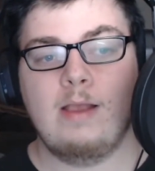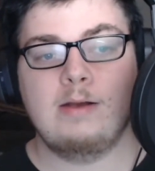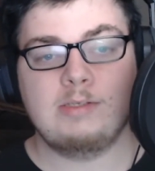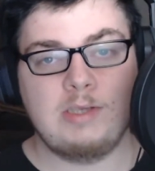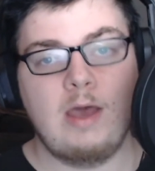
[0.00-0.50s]

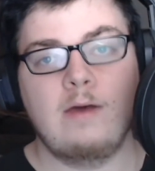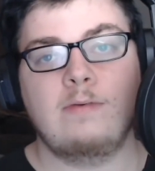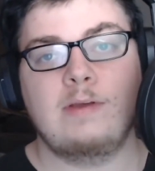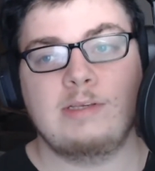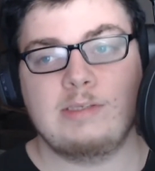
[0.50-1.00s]

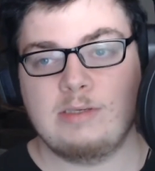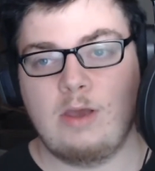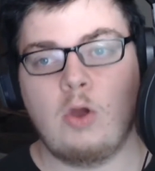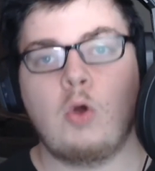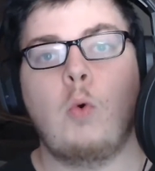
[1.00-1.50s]
Surface
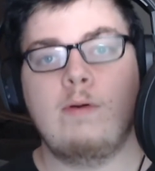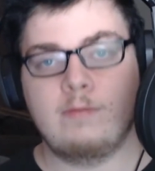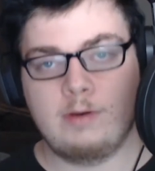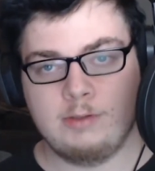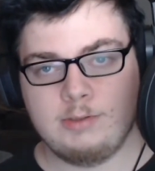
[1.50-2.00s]

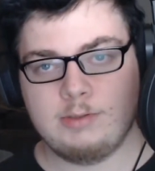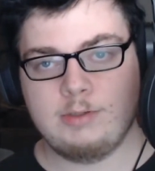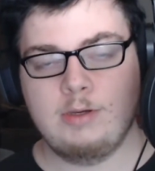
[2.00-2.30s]
equivalents,